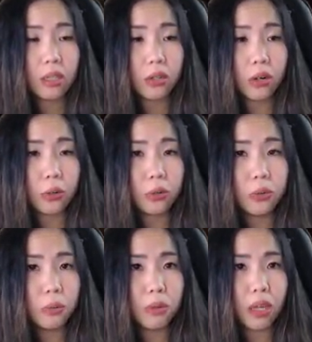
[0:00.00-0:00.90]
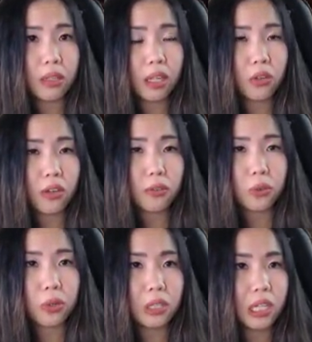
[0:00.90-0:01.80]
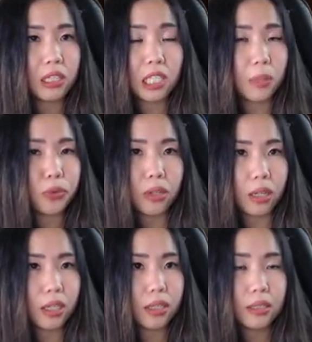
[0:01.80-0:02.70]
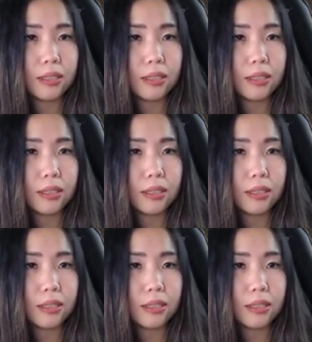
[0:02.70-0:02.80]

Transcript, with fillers: Their own, but I think you have to order it separately. This.